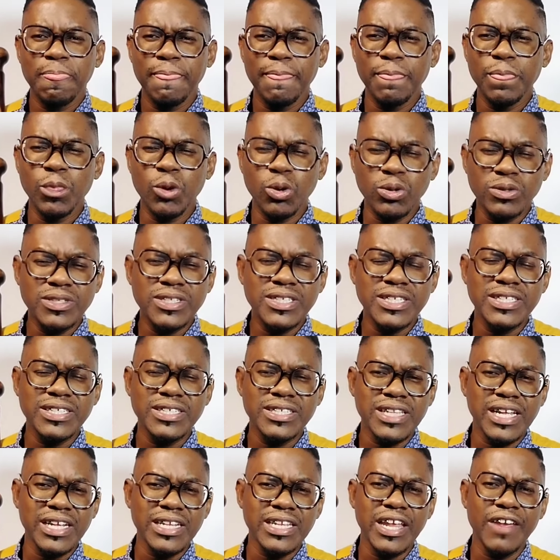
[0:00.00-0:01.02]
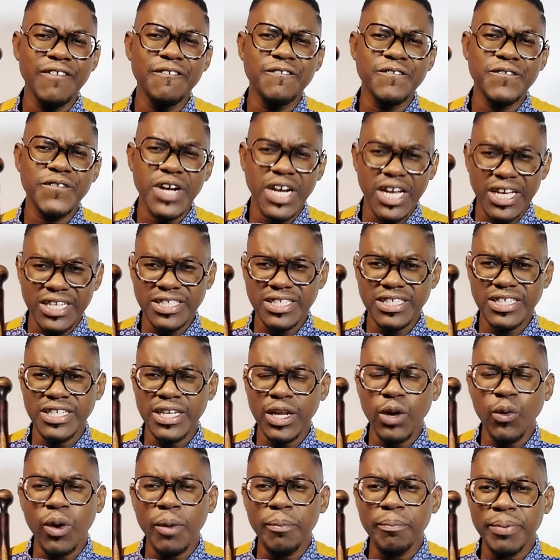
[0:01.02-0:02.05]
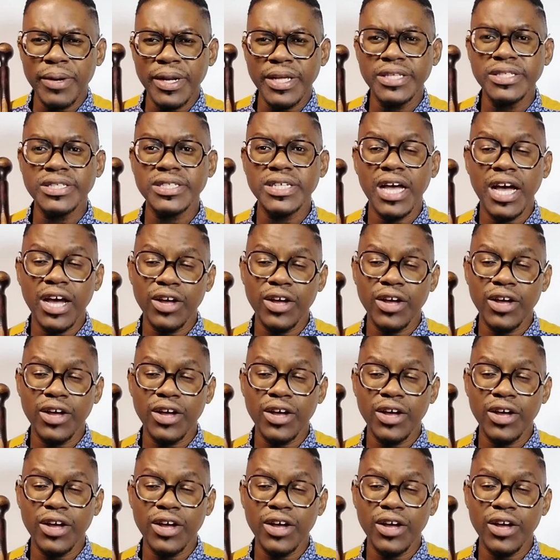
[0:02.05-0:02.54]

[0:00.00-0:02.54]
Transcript: nonsense that they flush in our brains